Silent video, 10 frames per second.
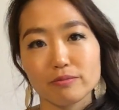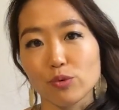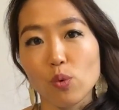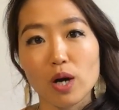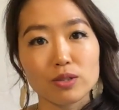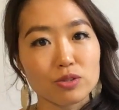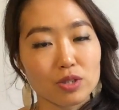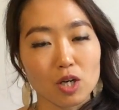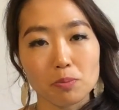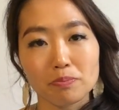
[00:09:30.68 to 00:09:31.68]
world's
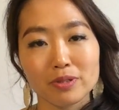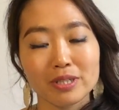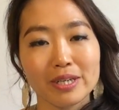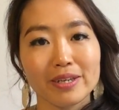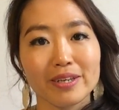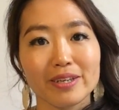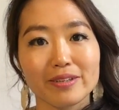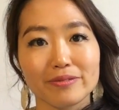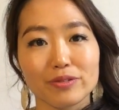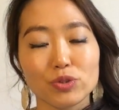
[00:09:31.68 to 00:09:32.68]
top
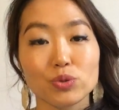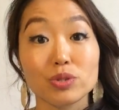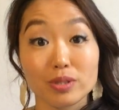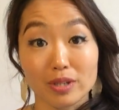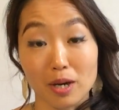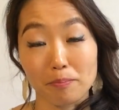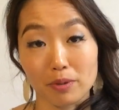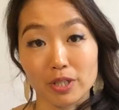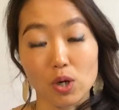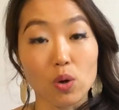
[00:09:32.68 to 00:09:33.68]
news
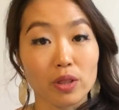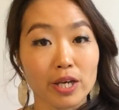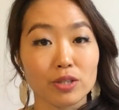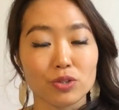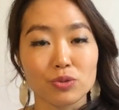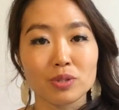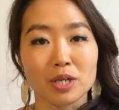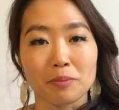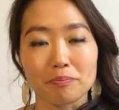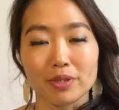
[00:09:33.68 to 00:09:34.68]
company, online news
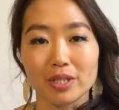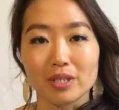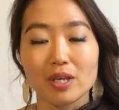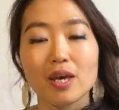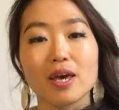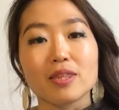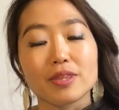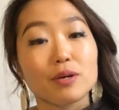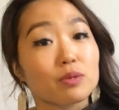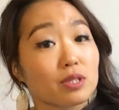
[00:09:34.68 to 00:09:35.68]
company, and
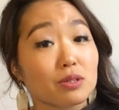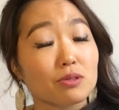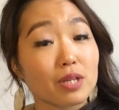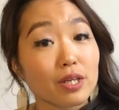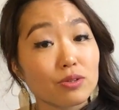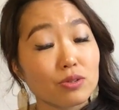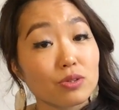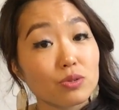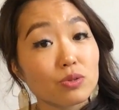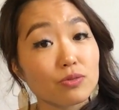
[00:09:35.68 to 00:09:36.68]
that was a great
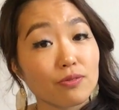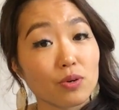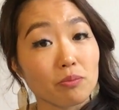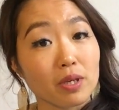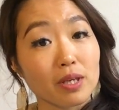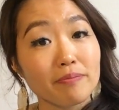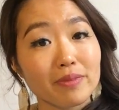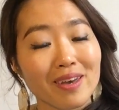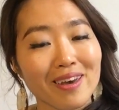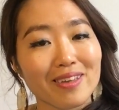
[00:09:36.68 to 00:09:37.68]
news for me
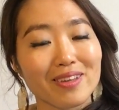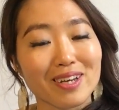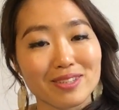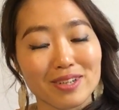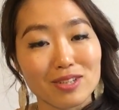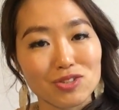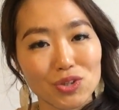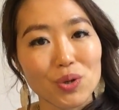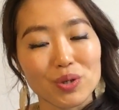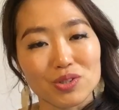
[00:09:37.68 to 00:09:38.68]
as an
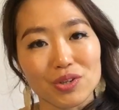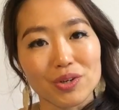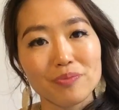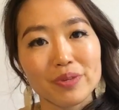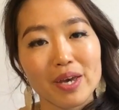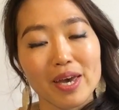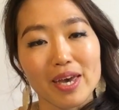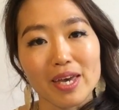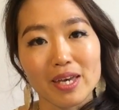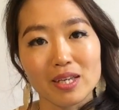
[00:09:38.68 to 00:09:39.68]
astrologer,
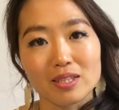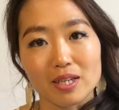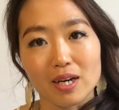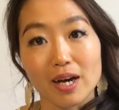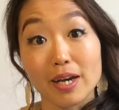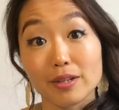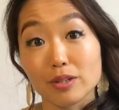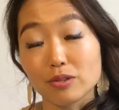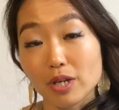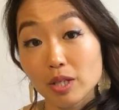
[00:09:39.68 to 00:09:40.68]
and I had
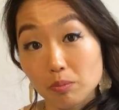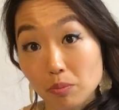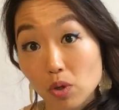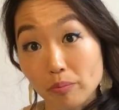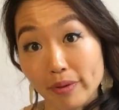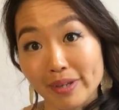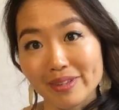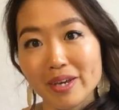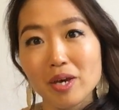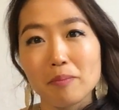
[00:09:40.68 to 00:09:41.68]
a great
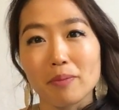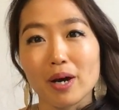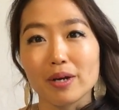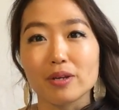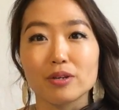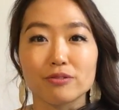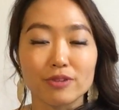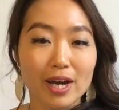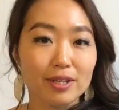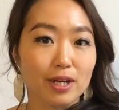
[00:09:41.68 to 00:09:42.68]
moment. But
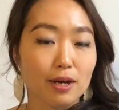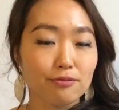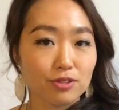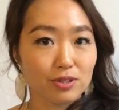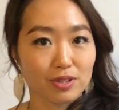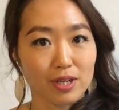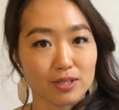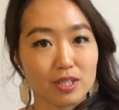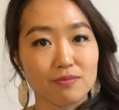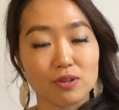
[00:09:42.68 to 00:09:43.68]
right after
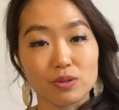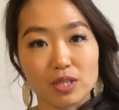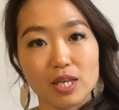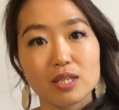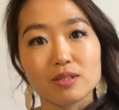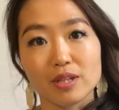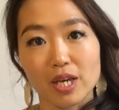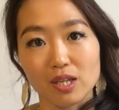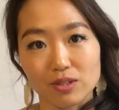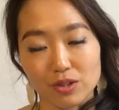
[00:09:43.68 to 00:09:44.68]
that, several days
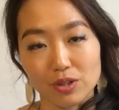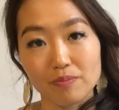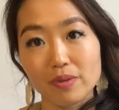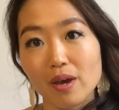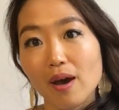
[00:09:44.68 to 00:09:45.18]
later,